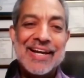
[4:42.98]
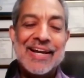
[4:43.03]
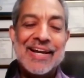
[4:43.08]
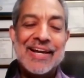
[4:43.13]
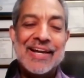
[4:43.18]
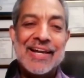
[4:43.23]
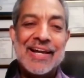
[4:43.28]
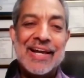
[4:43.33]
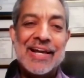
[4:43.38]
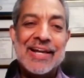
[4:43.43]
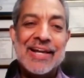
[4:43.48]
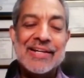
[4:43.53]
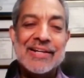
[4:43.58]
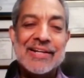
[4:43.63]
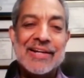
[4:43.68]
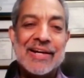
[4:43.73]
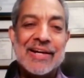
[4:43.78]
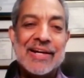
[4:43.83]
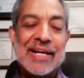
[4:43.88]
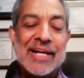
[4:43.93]
And
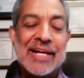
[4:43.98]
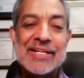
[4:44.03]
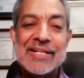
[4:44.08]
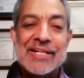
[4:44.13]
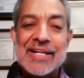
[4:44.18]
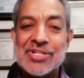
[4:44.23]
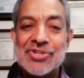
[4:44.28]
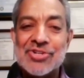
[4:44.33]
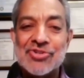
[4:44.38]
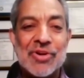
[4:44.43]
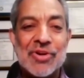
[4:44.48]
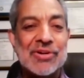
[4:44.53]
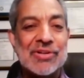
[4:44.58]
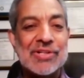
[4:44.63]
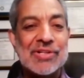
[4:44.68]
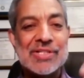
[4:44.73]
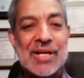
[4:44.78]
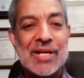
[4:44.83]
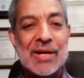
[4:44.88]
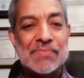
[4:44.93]
it just
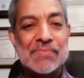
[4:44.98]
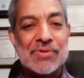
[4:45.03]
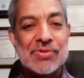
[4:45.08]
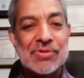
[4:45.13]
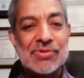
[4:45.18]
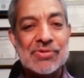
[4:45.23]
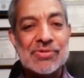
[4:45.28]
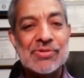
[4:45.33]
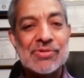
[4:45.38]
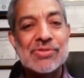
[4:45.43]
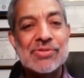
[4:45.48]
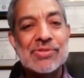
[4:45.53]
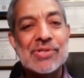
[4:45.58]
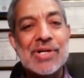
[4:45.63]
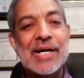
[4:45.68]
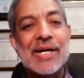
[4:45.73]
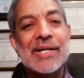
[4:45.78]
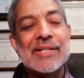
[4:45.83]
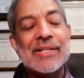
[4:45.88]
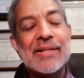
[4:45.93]
trickles up to
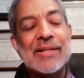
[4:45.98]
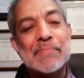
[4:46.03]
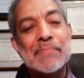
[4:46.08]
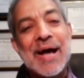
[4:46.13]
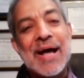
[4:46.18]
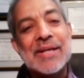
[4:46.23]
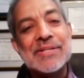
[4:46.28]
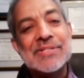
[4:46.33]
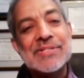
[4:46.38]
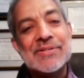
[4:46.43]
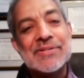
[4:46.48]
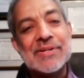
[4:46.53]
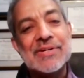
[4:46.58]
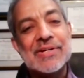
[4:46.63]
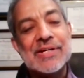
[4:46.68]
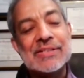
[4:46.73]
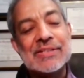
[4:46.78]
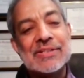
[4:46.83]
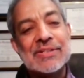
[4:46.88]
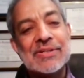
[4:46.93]
the
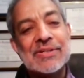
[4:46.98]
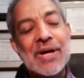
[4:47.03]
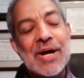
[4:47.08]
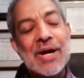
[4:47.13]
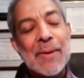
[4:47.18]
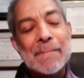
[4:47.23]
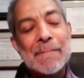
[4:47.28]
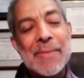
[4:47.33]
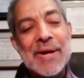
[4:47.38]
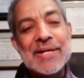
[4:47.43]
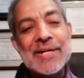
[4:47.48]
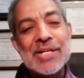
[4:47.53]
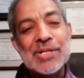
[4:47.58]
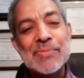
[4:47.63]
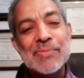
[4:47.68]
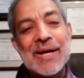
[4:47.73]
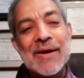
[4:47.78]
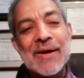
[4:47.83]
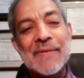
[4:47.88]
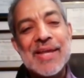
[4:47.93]
pastor. And so Mondays
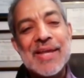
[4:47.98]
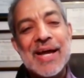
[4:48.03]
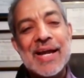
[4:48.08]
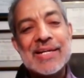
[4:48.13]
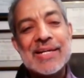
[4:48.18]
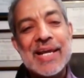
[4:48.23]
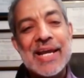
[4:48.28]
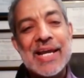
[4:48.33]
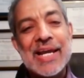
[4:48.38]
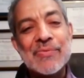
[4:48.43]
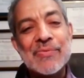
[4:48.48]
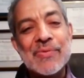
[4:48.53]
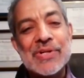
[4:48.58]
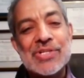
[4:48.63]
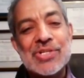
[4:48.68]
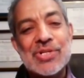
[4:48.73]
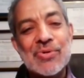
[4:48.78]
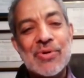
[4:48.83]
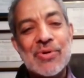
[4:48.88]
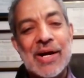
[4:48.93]
become that day in
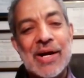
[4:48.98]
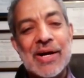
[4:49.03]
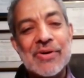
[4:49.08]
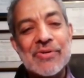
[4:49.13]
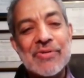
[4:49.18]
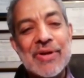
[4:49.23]
which you are